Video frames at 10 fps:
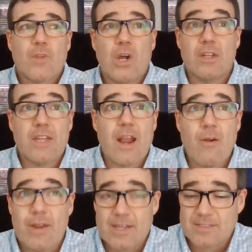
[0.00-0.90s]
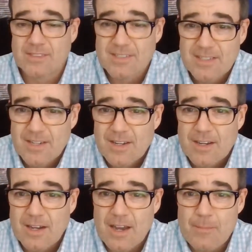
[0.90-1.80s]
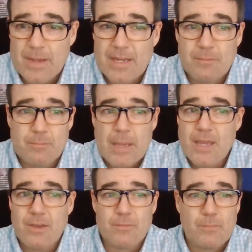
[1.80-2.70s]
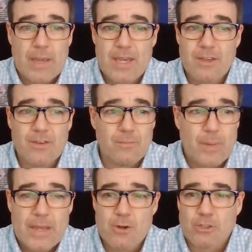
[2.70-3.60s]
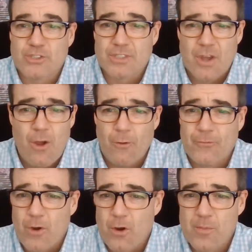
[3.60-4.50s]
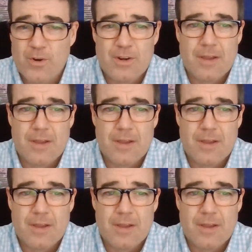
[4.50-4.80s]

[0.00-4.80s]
hilarious. I mean, be yourself, Auburn.